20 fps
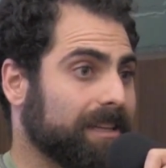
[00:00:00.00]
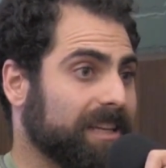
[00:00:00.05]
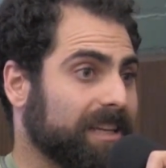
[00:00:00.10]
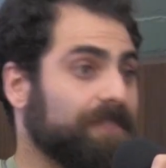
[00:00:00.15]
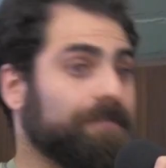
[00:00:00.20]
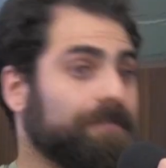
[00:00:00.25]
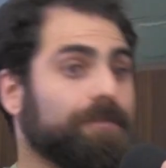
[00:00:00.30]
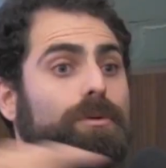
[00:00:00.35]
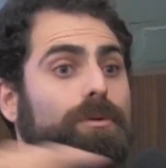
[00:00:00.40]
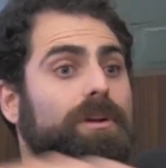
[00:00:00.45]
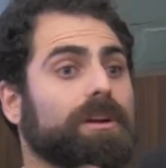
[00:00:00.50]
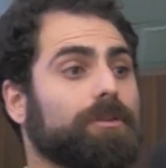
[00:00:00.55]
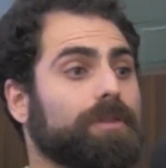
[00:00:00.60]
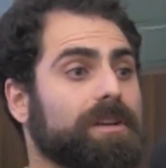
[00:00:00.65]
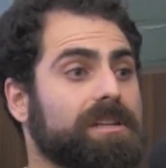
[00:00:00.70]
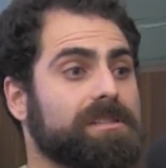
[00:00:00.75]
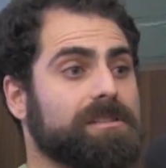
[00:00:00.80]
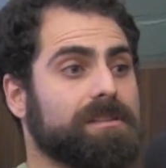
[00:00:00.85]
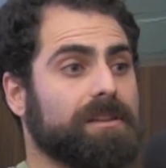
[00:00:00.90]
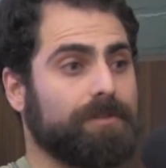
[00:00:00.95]
if you do
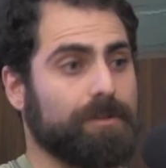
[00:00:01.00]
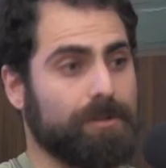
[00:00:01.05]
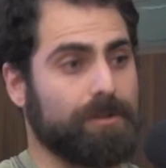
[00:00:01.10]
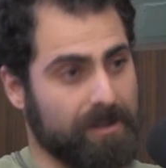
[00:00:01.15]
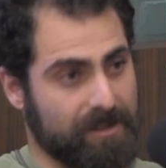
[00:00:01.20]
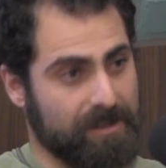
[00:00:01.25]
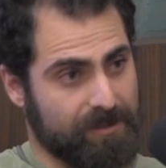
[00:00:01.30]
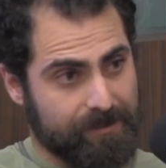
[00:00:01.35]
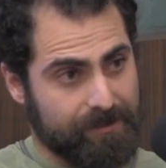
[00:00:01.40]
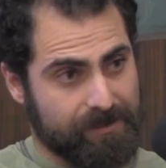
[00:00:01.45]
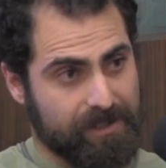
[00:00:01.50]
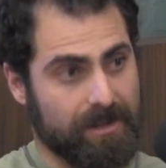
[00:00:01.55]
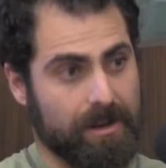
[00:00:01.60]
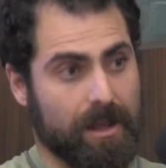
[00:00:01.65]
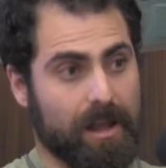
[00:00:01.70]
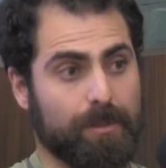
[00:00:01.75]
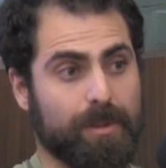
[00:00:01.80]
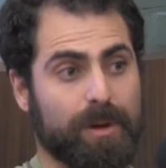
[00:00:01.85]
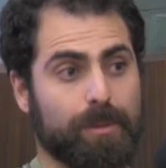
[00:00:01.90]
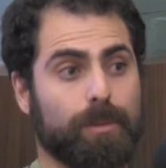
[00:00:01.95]
this
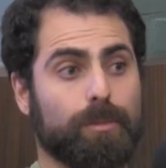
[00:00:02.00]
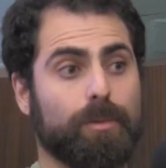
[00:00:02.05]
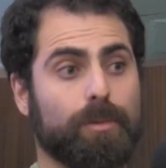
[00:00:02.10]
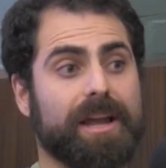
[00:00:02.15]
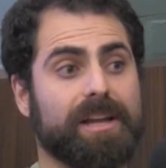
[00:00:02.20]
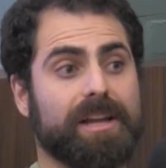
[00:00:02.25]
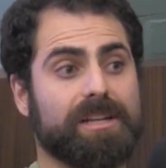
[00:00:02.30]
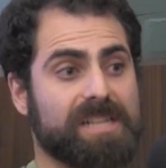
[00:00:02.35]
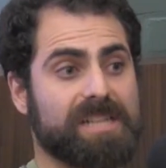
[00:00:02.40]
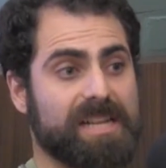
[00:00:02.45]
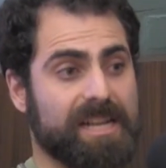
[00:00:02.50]
$15 minimum wage